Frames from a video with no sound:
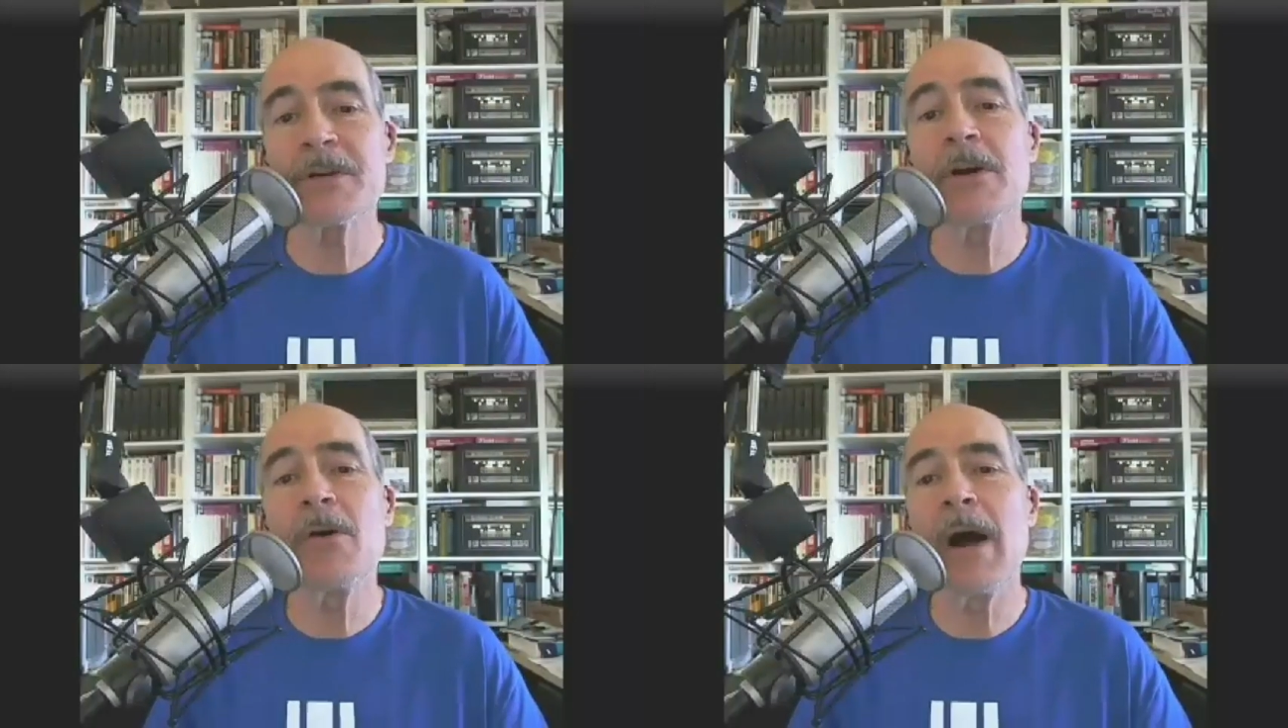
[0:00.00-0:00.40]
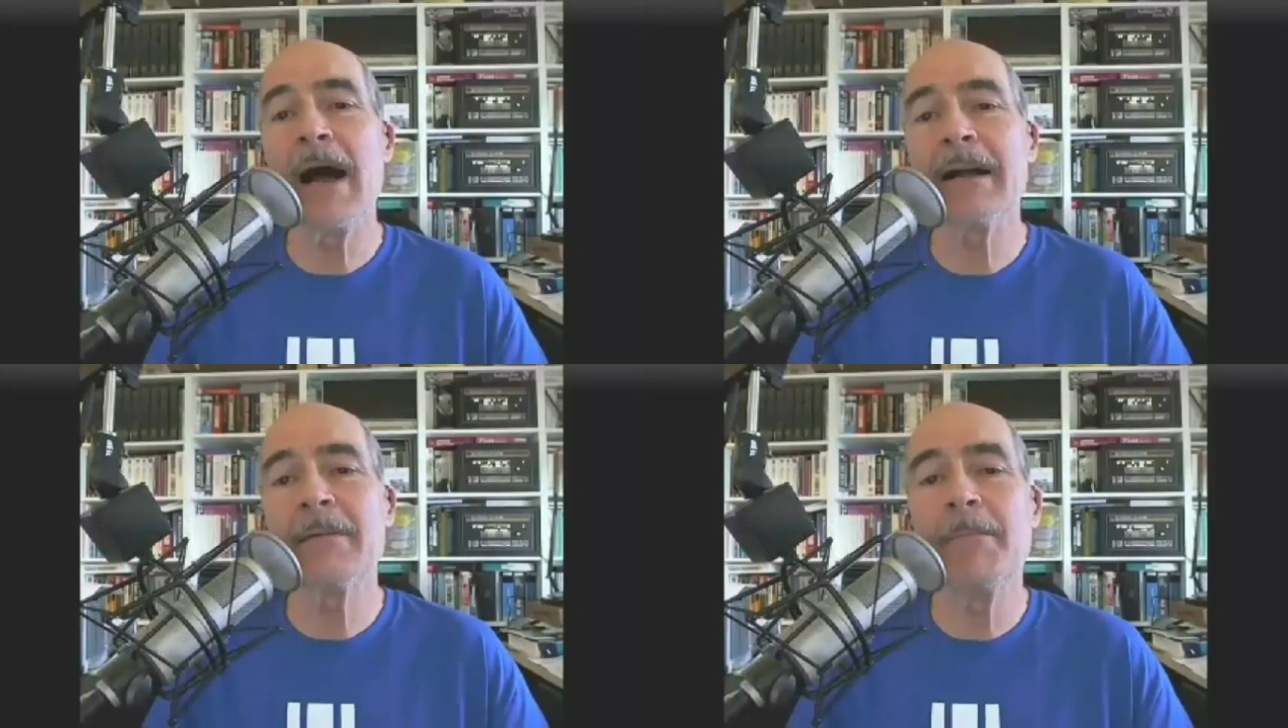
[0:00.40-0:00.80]

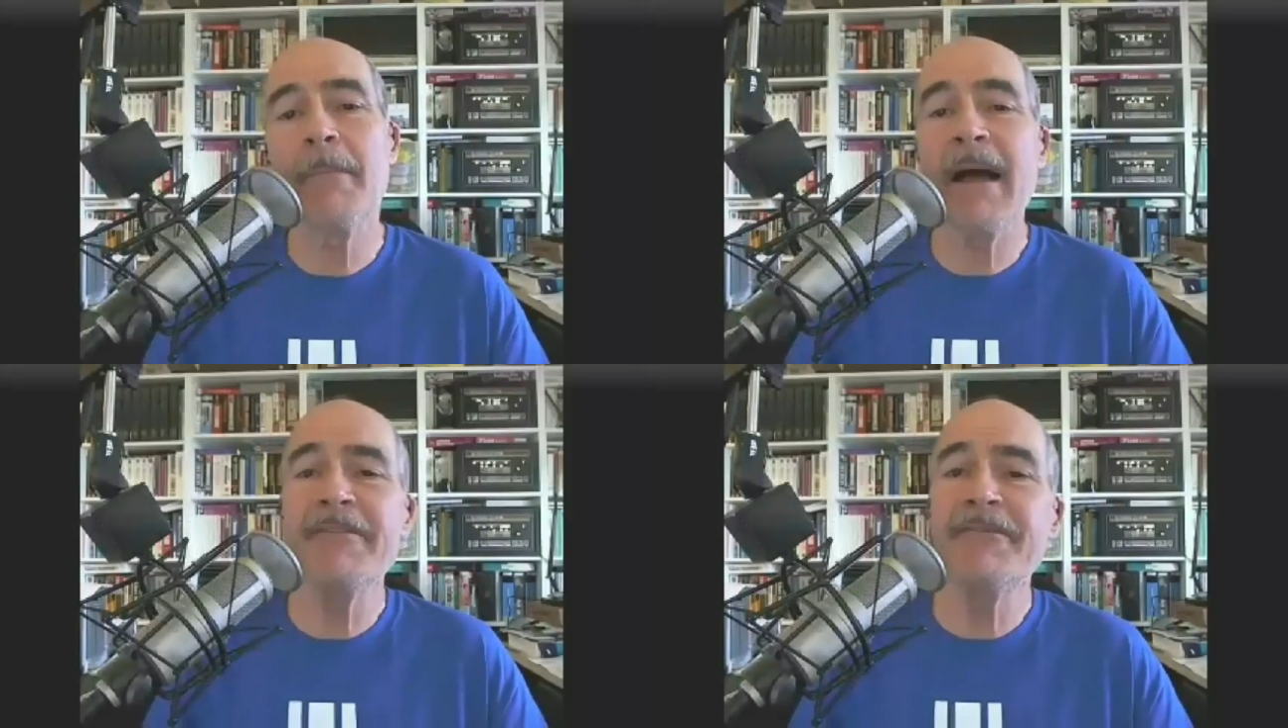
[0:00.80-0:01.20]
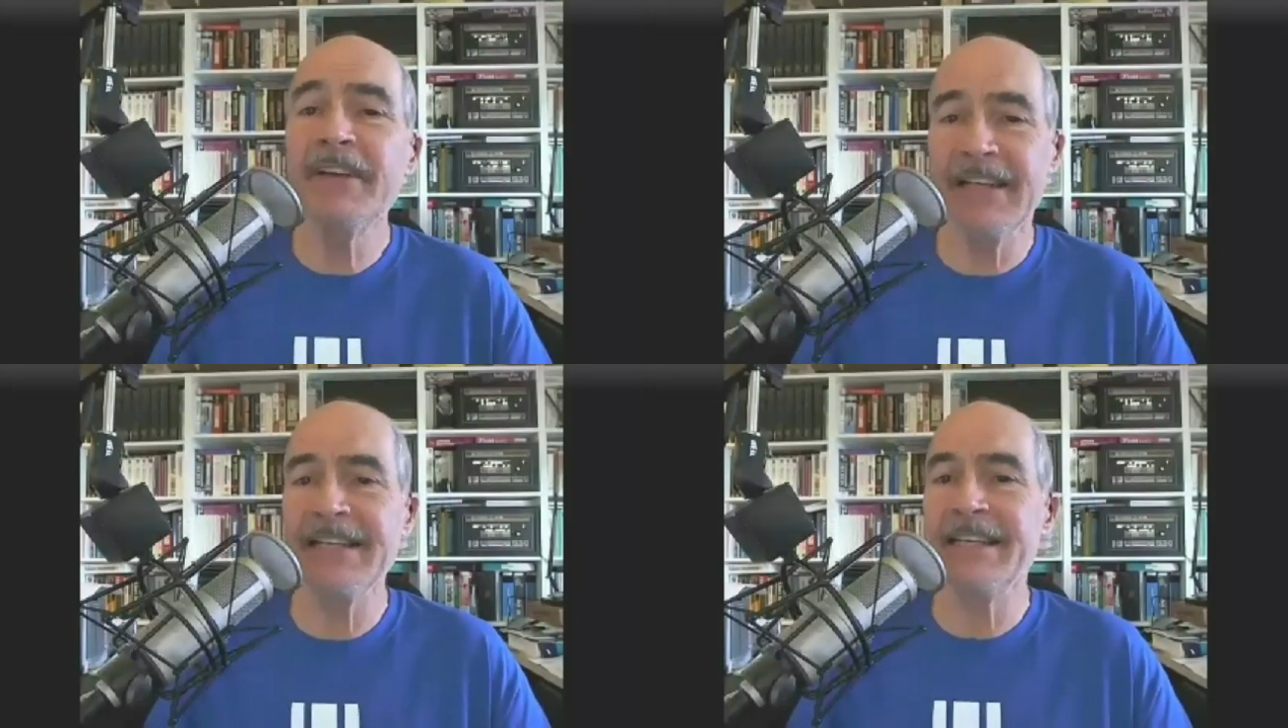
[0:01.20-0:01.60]
So my
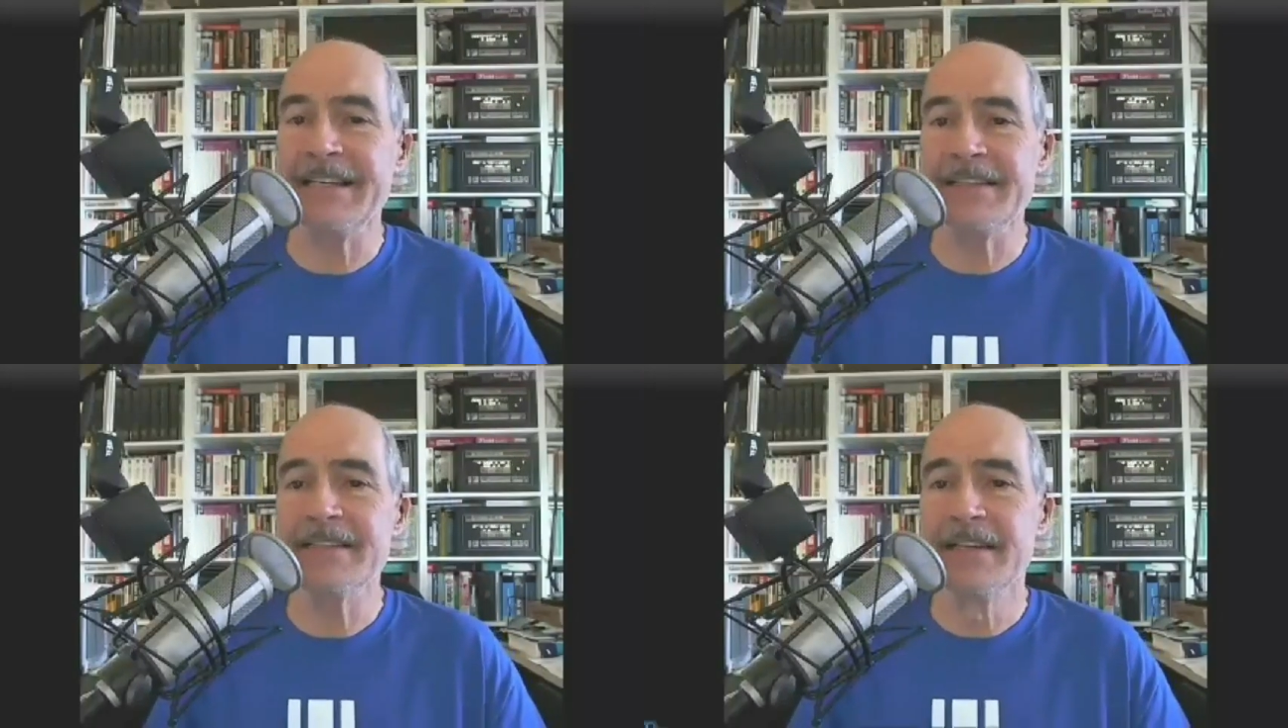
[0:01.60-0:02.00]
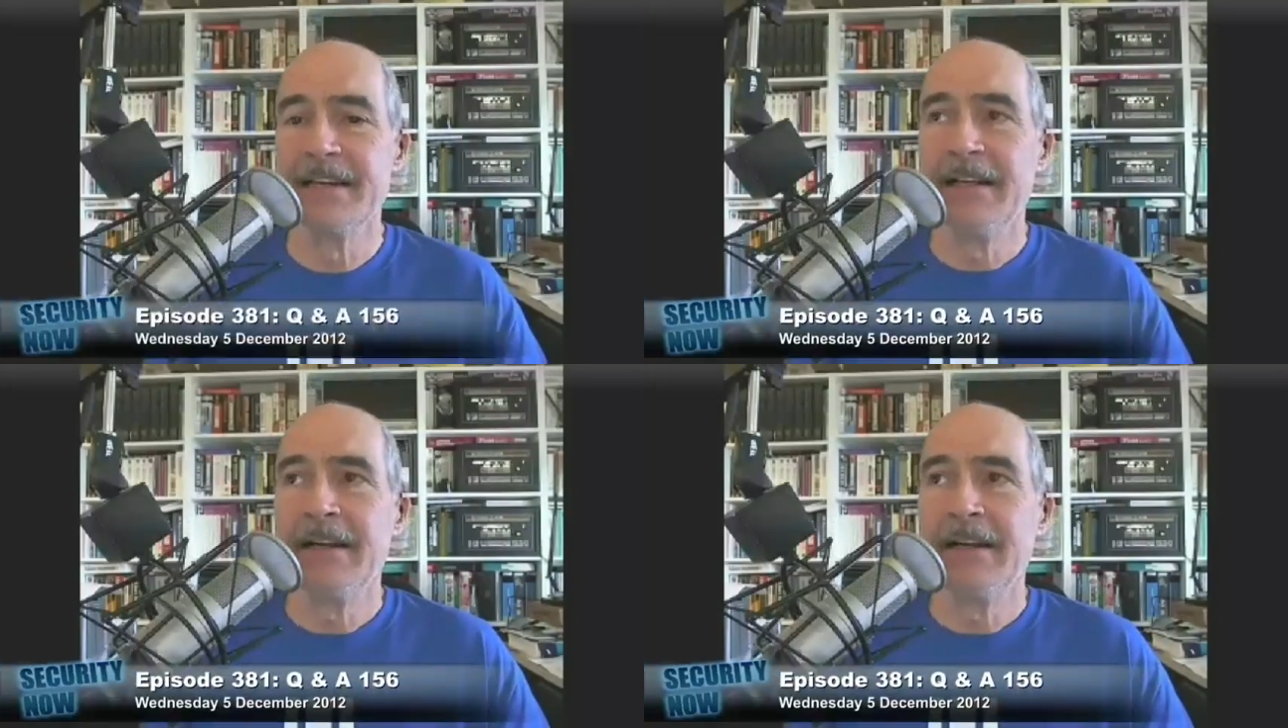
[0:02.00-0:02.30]
feeling is